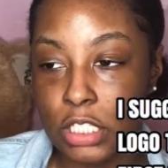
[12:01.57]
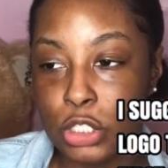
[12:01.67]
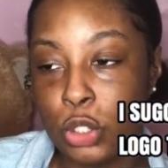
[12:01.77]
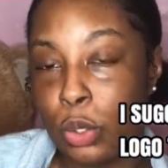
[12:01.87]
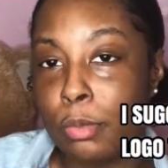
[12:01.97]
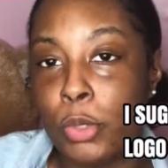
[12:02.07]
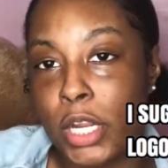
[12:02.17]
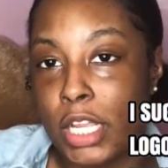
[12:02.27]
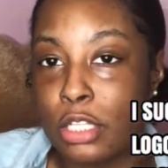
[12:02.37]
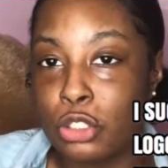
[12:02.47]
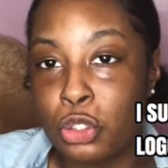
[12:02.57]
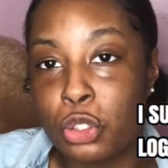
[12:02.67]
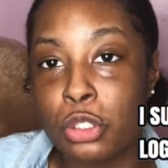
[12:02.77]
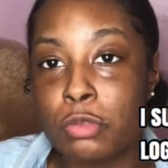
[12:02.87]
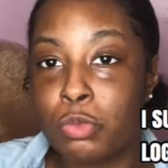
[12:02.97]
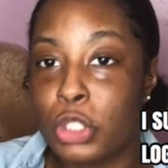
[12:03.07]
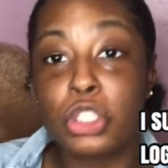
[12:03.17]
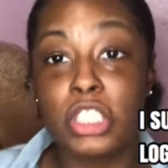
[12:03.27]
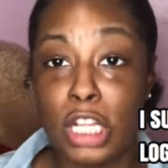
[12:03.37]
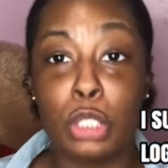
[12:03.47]
your brand, what you're
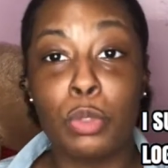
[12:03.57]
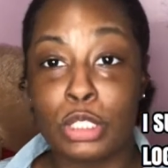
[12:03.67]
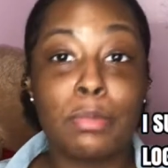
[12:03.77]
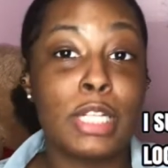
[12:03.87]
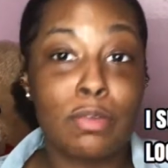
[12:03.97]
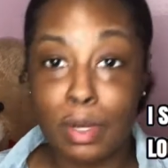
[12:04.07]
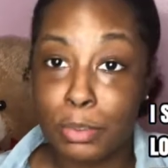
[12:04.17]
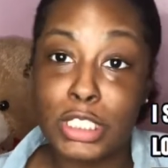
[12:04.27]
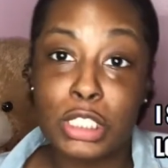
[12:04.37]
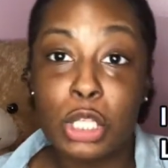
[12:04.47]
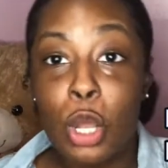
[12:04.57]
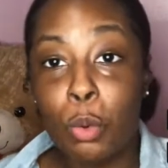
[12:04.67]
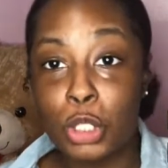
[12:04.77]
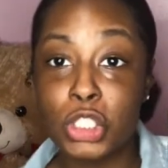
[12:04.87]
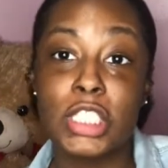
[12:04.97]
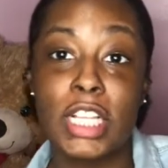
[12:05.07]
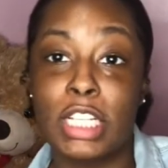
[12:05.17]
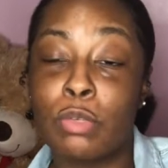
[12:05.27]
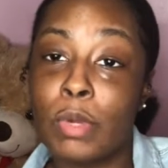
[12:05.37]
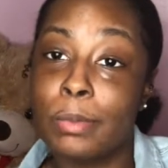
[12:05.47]
selling. You want something that represents what you're
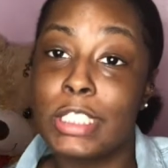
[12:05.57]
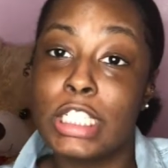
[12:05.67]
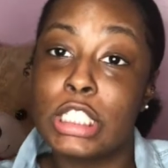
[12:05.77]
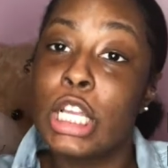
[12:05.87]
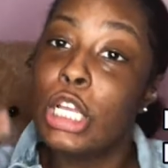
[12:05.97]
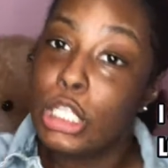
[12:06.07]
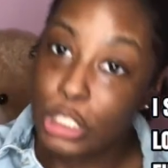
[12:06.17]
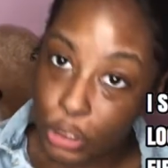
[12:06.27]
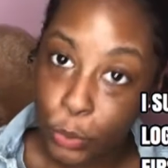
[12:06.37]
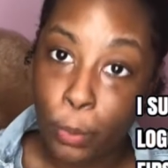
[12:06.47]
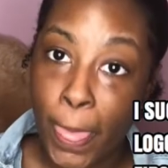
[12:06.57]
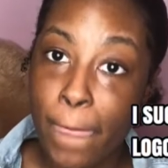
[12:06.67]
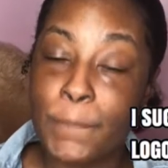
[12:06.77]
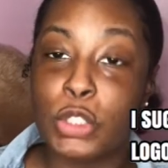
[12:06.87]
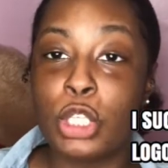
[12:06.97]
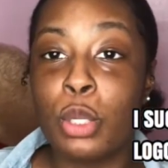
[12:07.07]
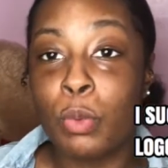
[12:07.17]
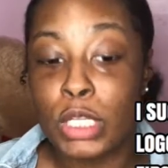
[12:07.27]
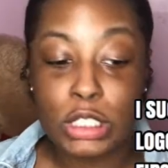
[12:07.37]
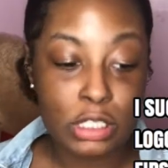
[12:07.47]
selling and represents you. So you
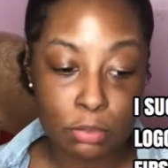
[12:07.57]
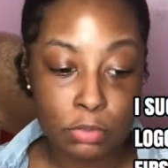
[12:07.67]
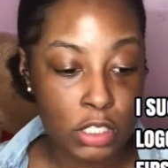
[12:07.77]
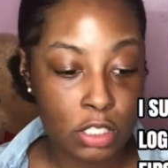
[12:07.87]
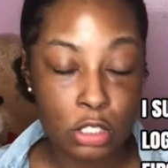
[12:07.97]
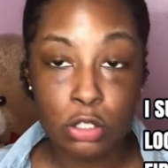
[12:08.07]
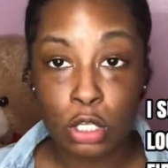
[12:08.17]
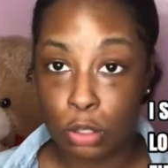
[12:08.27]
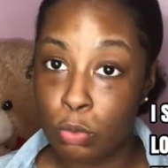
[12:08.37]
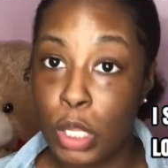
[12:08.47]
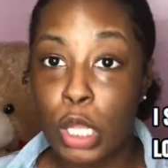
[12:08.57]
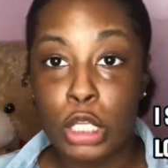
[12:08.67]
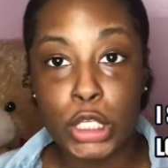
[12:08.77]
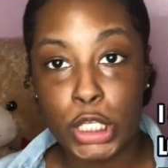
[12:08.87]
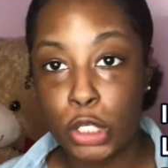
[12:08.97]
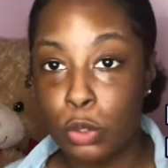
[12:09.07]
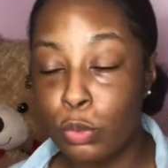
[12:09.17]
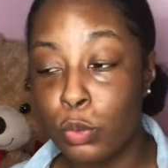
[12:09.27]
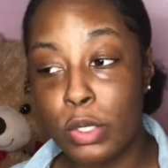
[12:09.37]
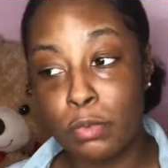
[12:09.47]
want something, you know,
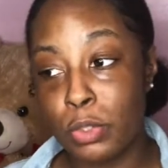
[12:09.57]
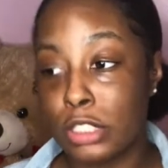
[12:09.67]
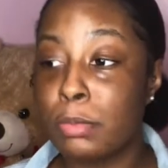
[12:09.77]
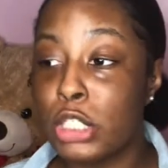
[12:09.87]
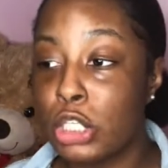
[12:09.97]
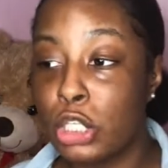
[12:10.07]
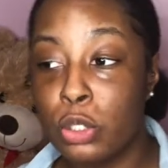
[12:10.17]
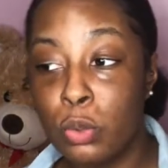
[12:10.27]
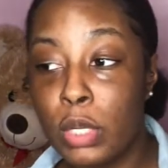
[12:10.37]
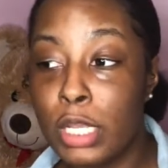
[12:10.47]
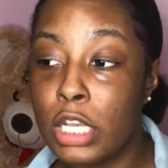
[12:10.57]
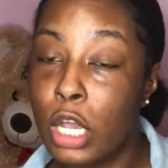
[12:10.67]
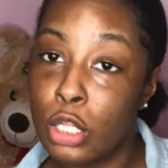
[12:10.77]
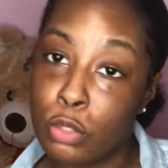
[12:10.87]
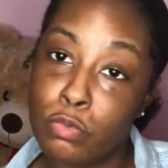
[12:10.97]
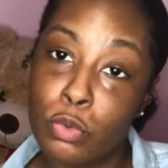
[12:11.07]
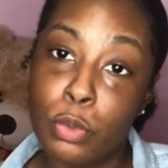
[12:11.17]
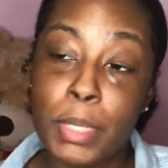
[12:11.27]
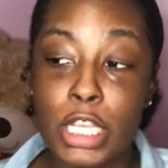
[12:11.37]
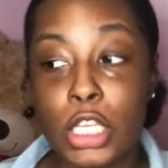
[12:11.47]
cute. If you want something cute and colorful,
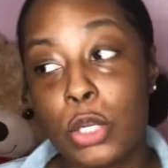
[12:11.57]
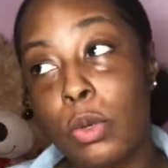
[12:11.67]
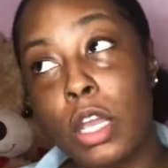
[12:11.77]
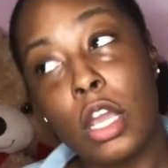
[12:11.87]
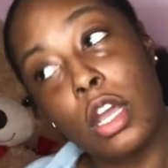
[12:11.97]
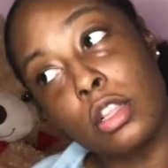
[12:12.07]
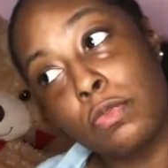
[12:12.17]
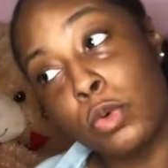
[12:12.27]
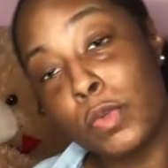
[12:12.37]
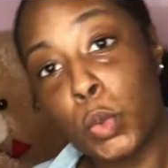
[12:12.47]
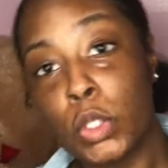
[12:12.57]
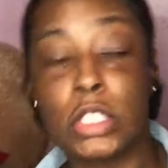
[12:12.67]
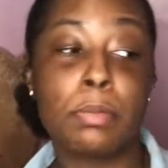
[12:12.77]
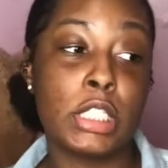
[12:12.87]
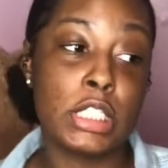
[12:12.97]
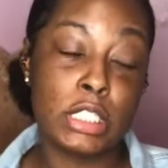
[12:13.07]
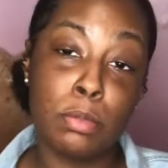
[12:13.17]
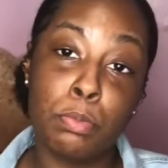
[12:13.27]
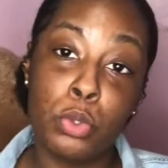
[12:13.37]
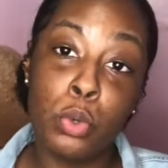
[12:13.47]
make it cute and colorful. You want something
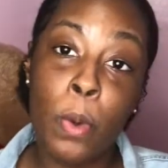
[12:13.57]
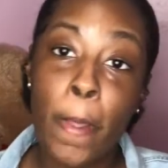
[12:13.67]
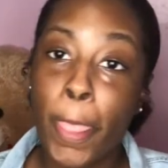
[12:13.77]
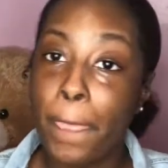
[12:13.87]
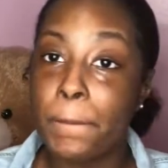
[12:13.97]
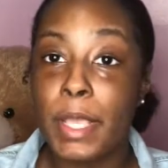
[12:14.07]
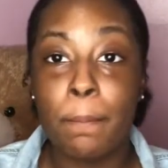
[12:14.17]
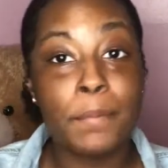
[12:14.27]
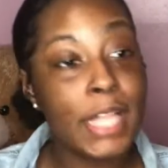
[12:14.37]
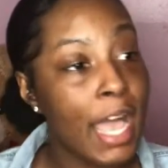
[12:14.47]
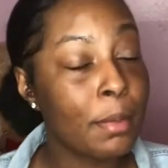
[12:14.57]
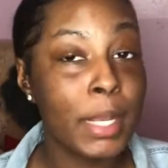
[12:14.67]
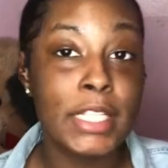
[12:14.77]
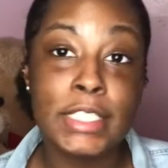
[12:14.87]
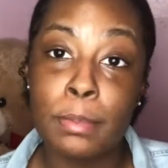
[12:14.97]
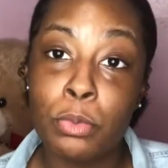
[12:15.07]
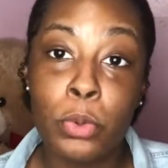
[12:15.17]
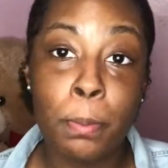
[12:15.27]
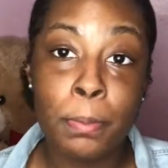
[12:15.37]
simple and black, make it simple and